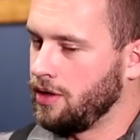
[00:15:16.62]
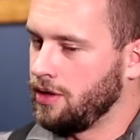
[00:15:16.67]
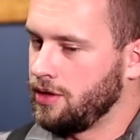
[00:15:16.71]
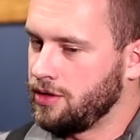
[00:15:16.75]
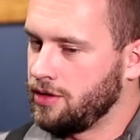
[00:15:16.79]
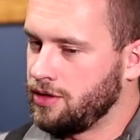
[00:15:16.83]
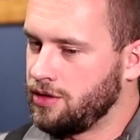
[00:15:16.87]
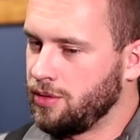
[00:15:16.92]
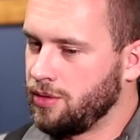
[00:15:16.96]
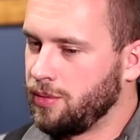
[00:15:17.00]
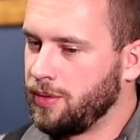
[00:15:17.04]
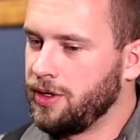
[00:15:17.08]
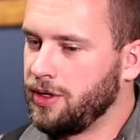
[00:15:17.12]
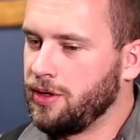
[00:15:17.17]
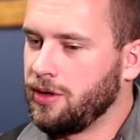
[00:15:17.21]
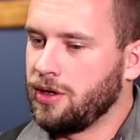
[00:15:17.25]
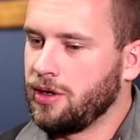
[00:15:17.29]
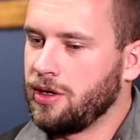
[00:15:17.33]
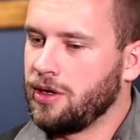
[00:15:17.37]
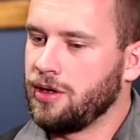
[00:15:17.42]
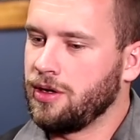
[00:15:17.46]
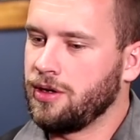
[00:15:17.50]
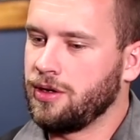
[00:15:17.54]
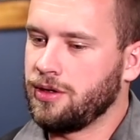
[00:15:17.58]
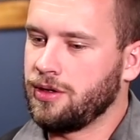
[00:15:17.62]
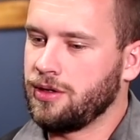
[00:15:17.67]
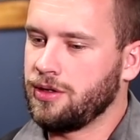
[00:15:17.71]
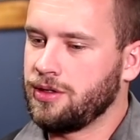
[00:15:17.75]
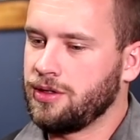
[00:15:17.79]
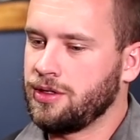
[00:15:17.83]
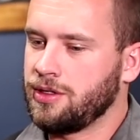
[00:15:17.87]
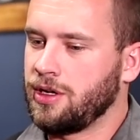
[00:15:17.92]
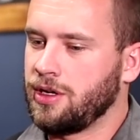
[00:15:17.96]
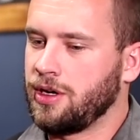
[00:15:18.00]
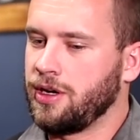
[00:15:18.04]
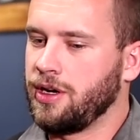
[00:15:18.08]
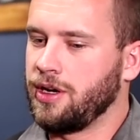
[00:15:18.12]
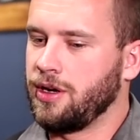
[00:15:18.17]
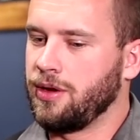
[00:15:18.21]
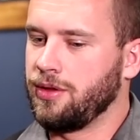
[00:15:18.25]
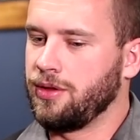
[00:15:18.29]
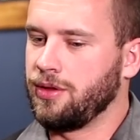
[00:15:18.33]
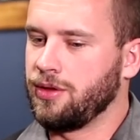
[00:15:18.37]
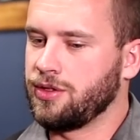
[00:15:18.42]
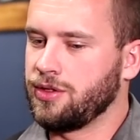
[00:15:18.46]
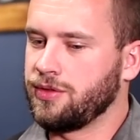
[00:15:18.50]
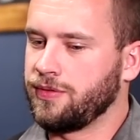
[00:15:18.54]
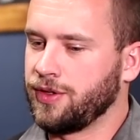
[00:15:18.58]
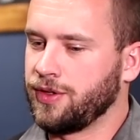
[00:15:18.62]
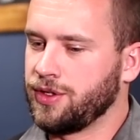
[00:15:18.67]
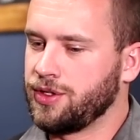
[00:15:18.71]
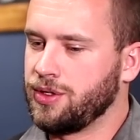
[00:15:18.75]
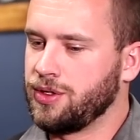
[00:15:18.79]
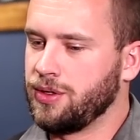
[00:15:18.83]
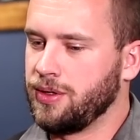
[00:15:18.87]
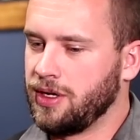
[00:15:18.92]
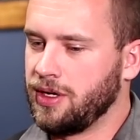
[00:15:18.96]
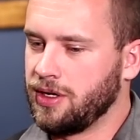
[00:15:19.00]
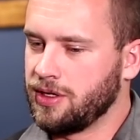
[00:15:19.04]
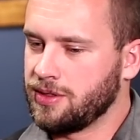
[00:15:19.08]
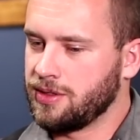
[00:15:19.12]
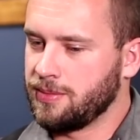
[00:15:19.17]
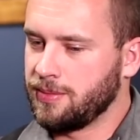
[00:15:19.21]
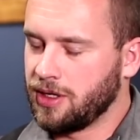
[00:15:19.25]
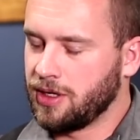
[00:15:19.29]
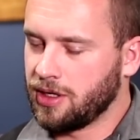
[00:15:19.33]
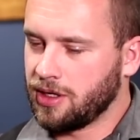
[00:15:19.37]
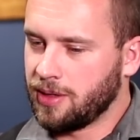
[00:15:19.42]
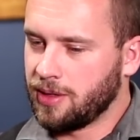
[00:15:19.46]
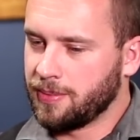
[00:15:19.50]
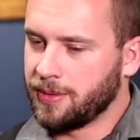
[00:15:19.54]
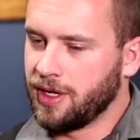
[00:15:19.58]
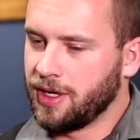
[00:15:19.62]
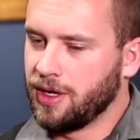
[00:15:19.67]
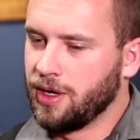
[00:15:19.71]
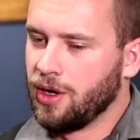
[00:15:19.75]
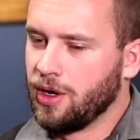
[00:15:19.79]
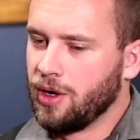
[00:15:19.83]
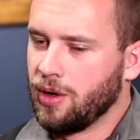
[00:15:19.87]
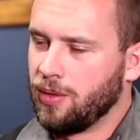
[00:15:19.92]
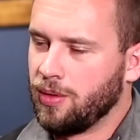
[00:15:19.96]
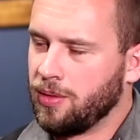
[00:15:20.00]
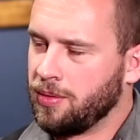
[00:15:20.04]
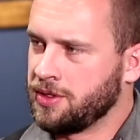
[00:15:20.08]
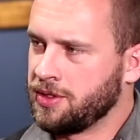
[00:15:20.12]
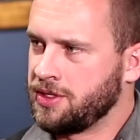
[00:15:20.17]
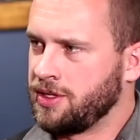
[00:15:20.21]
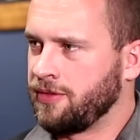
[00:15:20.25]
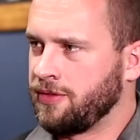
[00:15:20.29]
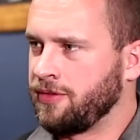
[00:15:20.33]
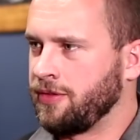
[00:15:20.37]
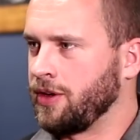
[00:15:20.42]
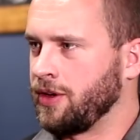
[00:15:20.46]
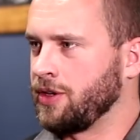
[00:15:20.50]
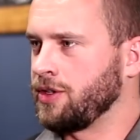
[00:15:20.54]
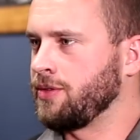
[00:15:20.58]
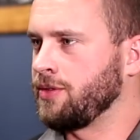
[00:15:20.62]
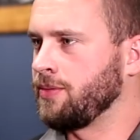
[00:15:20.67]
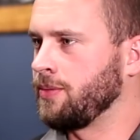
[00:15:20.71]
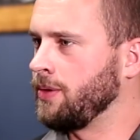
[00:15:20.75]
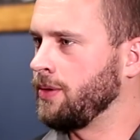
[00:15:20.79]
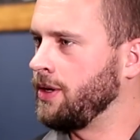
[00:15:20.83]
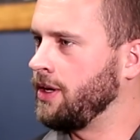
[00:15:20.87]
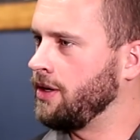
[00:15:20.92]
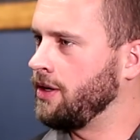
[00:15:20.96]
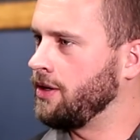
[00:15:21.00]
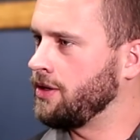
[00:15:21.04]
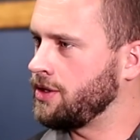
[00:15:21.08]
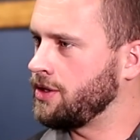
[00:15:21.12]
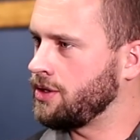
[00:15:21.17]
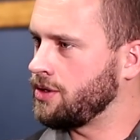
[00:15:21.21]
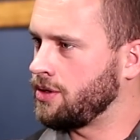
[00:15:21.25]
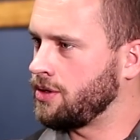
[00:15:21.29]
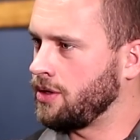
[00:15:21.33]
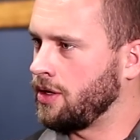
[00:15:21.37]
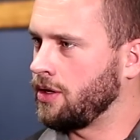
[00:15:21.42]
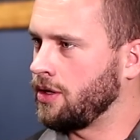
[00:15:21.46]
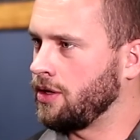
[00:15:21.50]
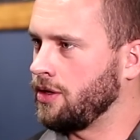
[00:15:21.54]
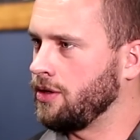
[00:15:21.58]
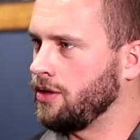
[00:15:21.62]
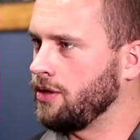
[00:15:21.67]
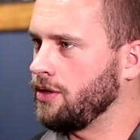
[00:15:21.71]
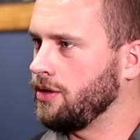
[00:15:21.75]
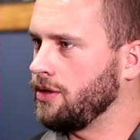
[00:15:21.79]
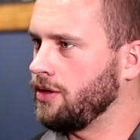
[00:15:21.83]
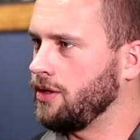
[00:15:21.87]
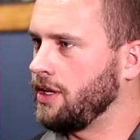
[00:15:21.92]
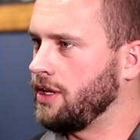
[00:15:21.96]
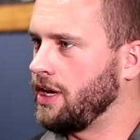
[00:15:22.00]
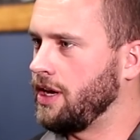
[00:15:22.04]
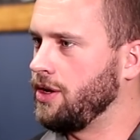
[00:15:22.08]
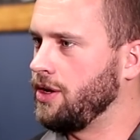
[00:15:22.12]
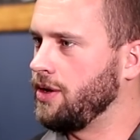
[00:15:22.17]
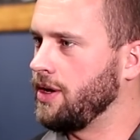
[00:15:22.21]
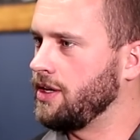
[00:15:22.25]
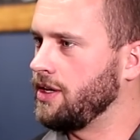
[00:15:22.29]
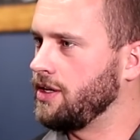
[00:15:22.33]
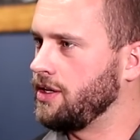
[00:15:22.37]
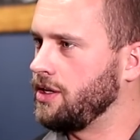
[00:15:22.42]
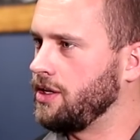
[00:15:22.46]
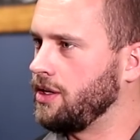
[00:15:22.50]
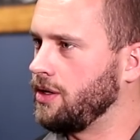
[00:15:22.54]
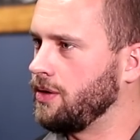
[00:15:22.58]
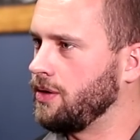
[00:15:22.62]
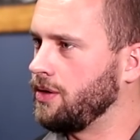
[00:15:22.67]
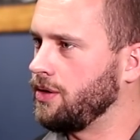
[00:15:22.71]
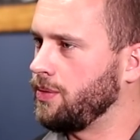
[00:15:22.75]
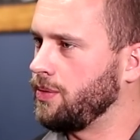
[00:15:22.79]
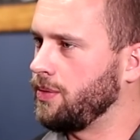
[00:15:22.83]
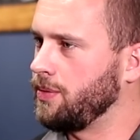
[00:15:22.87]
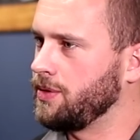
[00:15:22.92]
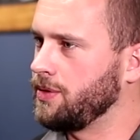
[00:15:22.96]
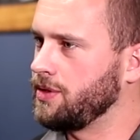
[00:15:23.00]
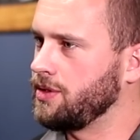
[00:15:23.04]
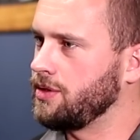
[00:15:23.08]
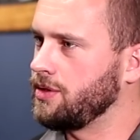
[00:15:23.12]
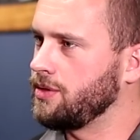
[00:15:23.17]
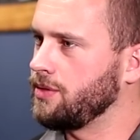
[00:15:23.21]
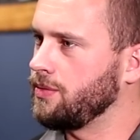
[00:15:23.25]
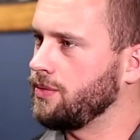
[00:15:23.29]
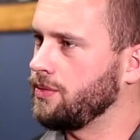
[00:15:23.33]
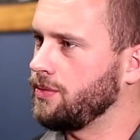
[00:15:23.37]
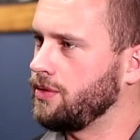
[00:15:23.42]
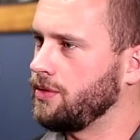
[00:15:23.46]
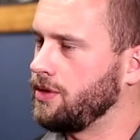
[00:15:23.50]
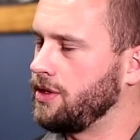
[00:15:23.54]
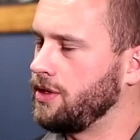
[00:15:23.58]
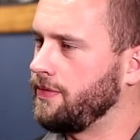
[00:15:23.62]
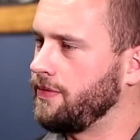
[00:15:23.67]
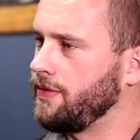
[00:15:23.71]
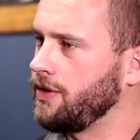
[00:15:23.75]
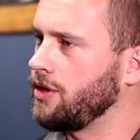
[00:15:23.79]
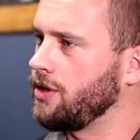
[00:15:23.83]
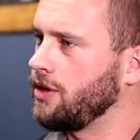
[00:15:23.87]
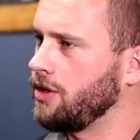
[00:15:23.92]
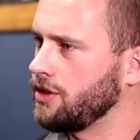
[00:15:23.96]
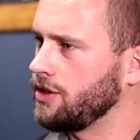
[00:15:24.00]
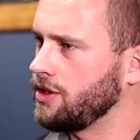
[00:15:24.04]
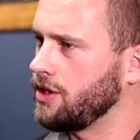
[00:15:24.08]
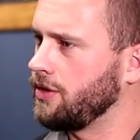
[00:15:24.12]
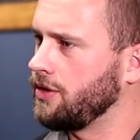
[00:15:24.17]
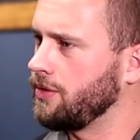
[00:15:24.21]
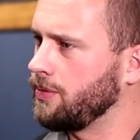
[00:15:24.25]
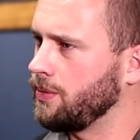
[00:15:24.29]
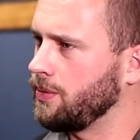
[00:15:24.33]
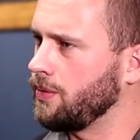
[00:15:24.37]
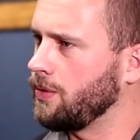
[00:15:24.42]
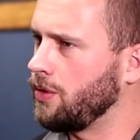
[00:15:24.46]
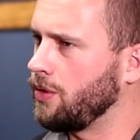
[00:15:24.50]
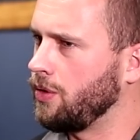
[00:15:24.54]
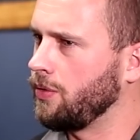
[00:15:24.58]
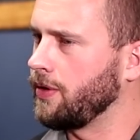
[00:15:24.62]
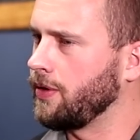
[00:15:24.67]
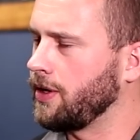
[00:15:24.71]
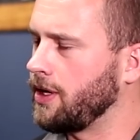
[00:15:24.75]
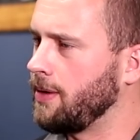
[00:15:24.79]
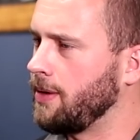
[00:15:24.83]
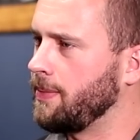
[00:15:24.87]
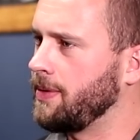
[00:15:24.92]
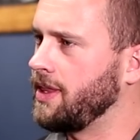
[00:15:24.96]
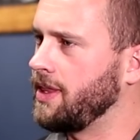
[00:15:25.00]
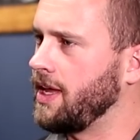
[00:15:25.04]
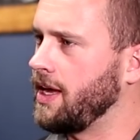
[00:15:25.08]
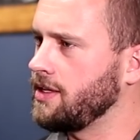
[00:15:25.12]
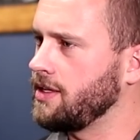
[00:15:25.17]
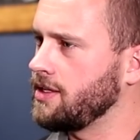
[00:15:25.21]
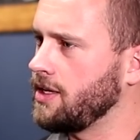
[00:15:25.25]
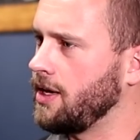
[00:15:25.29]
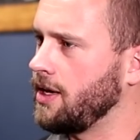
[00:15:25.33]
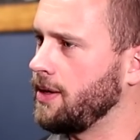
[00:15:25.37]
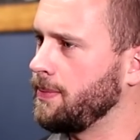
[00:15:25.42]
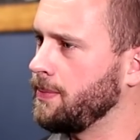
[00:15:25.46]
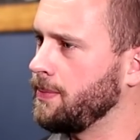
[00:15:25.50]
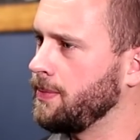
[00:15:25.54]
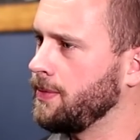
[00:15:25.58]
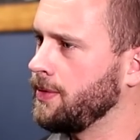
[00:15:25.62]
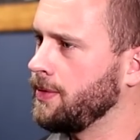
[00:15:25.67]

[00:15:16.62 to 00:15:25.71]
So when you were starting out in those first 2 years in Montgomery, what was the first real struggle that you had to deal with? What was difficult to overcome in that time?